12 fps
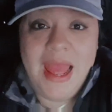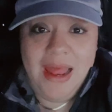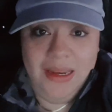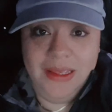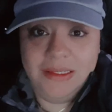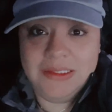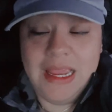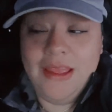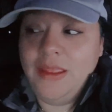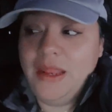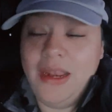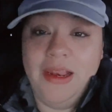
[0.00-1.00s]
at least, and
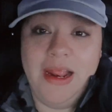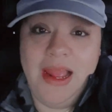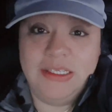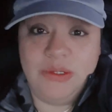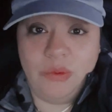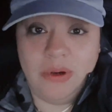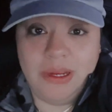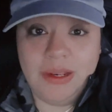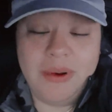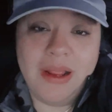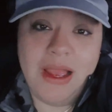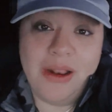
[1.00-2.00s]
then I need to head to work, and
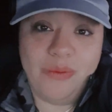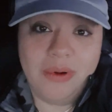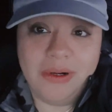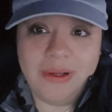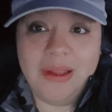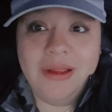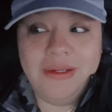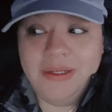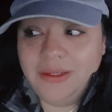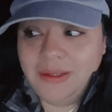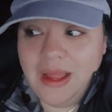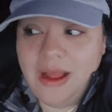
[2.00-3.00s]
when I gotta work,
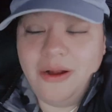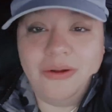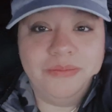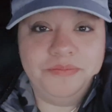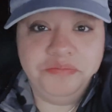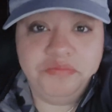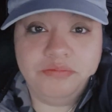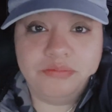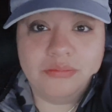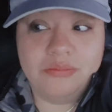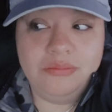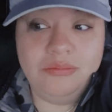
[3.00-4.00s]
I'll
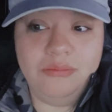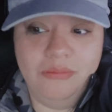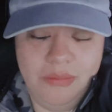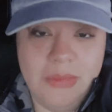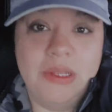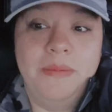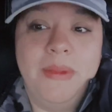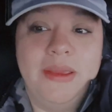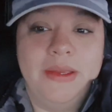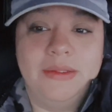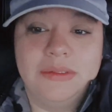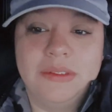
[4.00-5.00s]

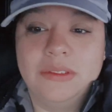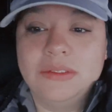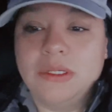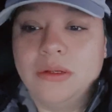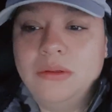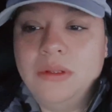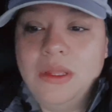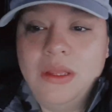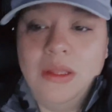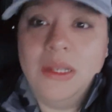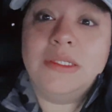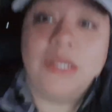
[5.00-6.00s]
make it. So
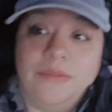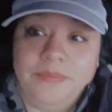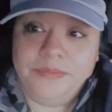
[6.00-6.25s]
let's go.